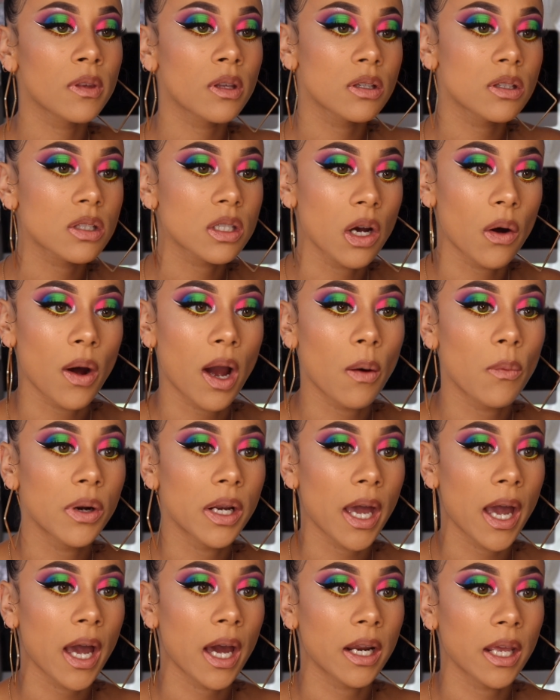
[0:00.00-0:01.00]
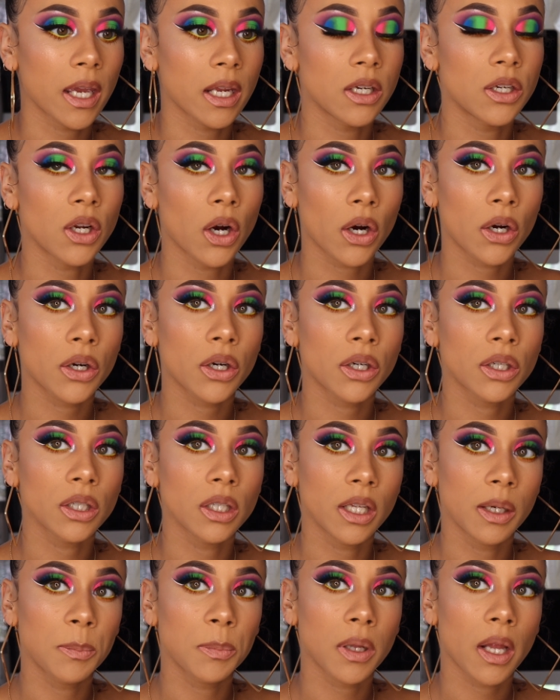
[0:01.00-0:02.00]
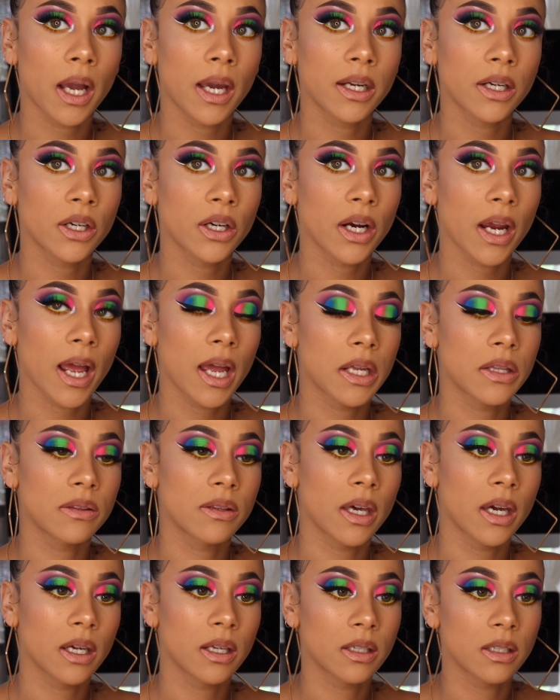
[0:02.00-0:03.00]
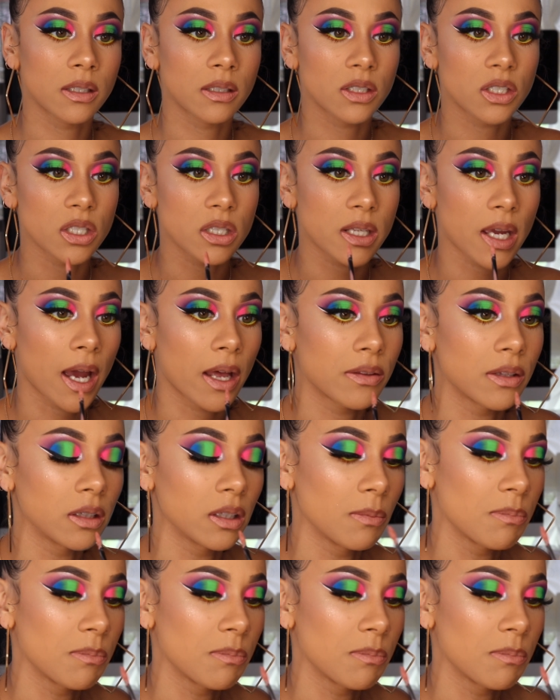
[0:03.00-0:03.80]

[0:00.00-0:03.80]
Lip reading: So I would add a darker lip liner and then just add the